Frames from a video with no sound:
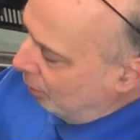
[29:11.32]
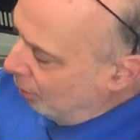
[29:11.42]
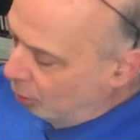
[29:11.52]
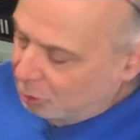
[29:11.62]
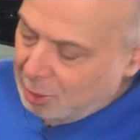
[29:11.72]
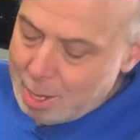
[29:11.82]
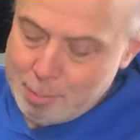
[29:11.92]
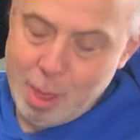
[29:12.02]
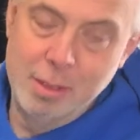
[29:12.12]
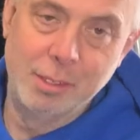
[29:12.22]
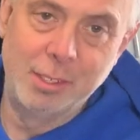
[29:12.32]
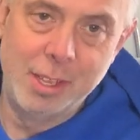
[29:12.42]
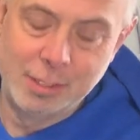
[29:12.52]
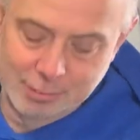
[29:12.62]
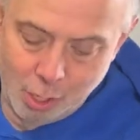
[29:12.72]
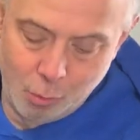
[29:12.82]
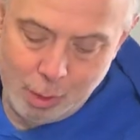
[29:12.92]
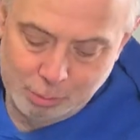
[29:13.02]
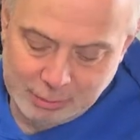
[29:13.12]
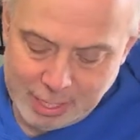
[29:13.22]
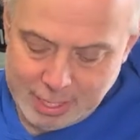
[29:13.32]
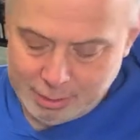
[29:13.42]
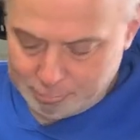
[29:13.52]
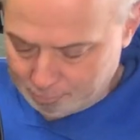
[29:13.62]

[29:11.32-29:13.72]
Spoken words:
Looks a lot better than it did. There's no rips in it.